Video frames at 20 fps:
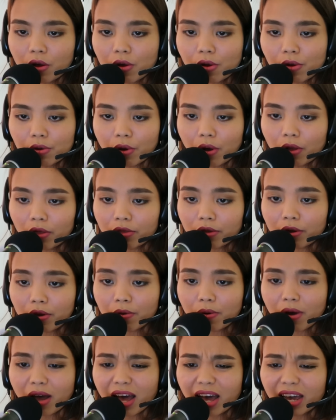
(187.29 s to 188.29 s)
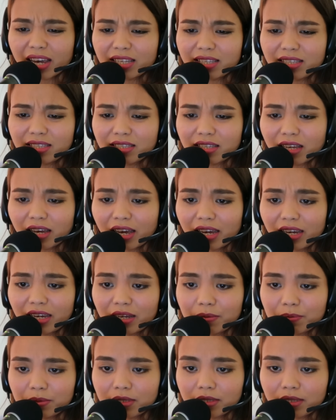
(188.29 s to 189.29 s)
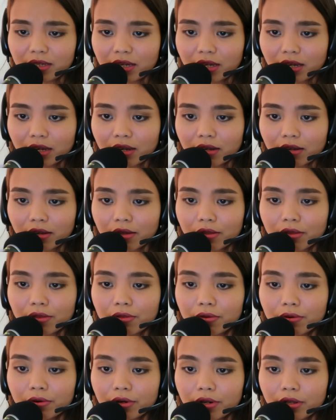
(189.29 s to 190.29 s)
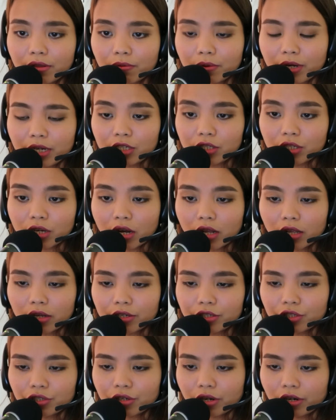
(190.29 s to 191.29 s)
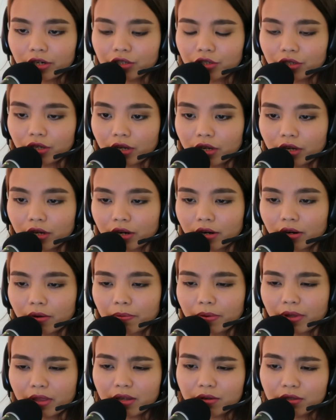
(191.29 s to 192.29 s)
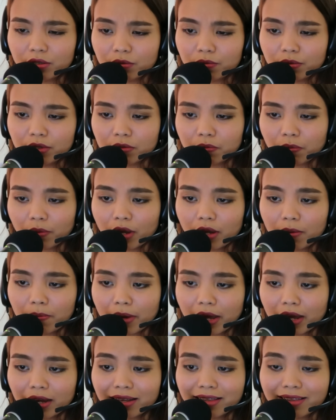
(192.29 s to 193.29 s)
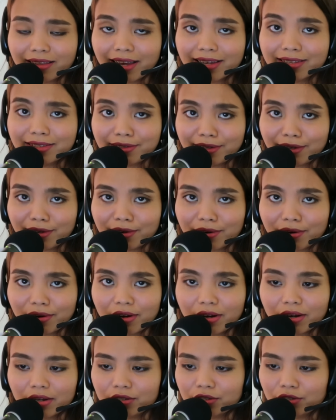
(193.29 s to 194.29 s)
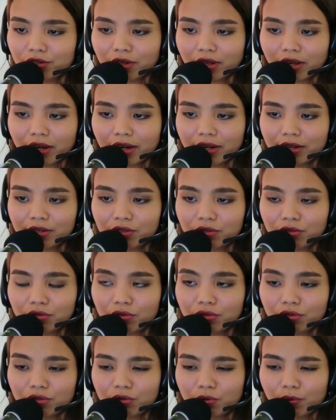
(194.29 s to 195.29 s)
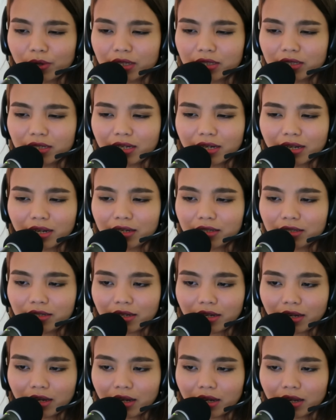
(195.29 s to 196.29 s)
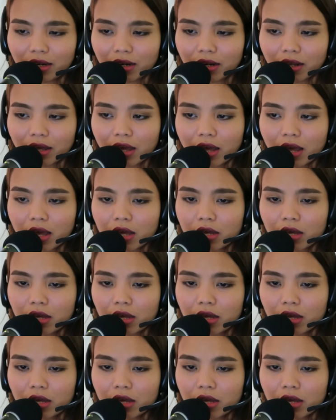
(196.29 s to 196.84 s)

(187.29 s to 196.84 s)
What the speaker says: Oh, although I am seeing a $33 charge here, but this was way back last year on July 2019.